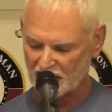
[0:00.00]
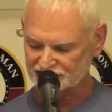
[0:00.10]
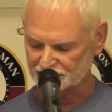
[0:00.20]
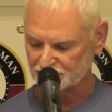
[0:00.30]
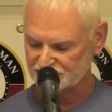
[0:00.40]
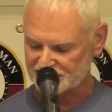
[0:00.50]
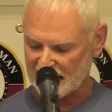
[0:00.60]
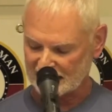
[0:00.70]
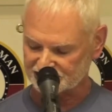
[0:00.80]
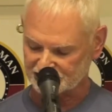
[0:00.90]
kinds of new
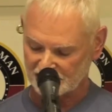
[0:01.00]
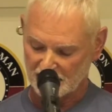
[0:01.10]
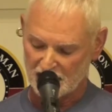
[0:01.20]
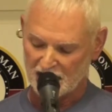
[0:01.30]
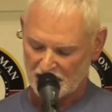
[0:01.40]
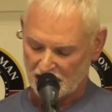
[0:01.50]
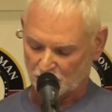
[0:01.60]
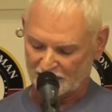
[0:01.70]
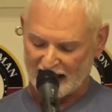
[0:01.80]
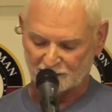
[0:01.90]
tax
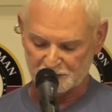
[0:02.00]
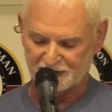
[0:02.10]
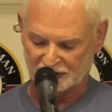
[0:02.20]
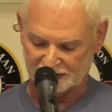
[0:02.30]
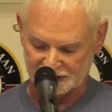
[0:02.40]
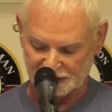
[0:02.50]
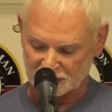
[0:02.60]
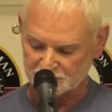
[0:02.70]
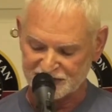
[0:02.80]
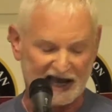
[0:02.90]
without repealing the
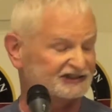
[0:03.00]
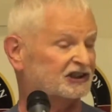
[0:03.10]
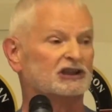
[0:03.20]
income tax.